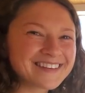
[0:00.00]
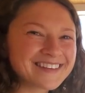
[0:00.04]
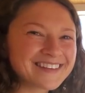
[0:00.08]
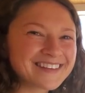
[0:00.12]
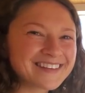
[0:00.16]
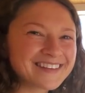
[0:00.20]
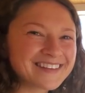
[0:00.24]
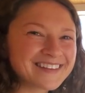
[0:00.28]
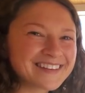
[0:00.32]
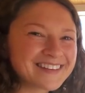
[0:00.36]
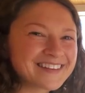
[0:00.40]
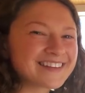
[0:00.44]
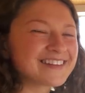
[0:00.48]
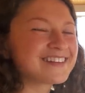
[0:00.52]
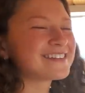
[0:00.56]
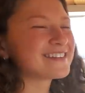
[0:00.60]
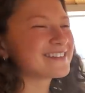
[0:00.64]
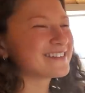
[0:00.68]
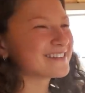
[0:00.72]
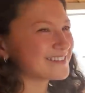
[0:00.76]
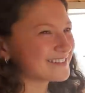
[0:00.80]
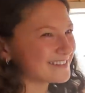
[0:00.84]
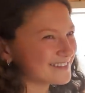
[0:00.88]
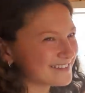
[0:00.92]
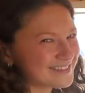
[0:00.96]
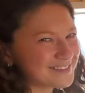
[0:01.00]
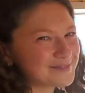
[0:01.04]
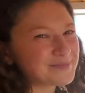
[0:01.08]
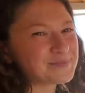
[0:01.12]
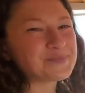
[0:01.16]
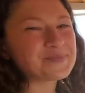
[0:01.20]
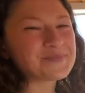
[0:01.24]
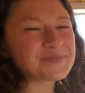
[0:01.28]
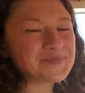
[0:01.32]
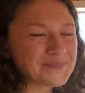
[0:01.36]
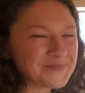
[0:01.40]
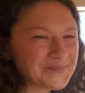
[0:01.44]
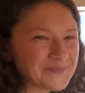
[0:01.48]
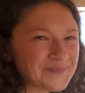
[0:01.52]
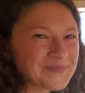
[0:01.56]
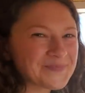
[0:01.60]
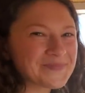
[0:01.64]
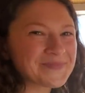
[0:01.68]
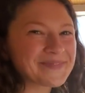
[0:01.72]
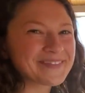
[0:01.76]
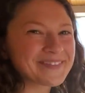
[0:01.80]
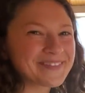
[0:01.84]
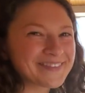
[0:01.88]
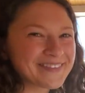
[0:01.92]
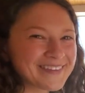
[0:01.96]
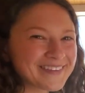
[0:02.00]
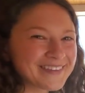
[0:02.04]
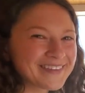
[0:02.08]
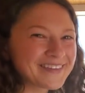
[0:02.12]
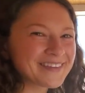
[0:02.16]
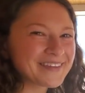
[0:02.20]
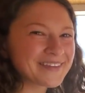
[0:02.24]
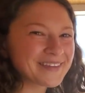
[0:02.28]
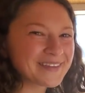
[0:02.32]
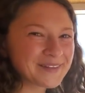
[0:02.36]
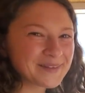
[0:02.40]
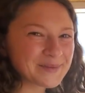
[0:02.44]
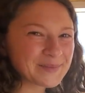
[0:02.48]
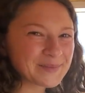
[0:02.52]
closet, but I'm not going to give that away right now.